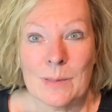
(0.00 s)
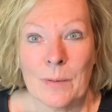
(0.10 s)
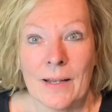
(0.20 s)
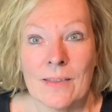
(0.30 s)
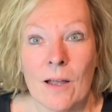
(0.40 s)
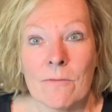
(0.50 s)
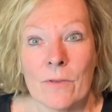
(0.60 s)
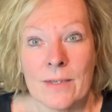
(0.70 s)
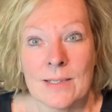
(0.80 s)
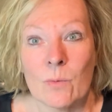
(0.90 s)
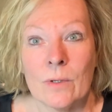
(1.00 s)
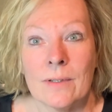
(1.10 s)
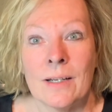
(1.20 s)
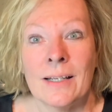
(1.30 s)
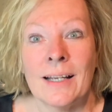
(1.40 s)
But I thought for this
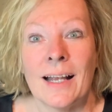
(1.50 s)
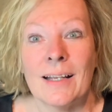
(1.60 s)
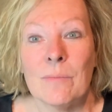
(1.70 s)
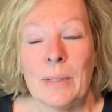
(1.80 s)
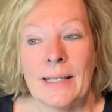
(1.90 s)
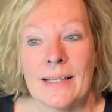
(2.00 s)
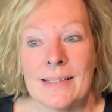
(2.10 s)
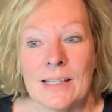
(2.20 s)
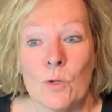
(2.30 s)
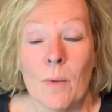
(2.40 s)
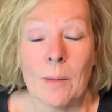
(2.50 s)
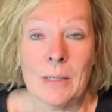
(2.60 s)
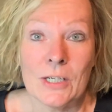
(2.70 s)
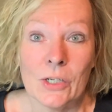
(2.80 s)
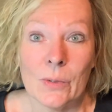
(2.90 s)
one, because you might be
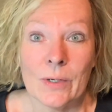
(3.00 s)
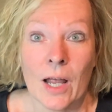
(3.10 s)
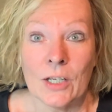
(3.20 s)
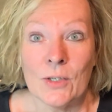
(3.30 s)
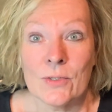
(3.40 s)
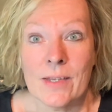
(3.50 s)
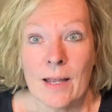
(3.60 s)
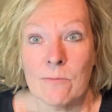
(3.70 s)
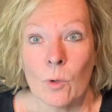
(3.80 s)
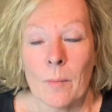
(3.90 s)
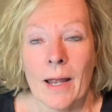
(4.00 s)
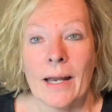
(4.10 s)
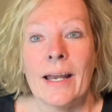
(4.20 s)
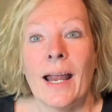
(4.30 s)
new and not used to that format,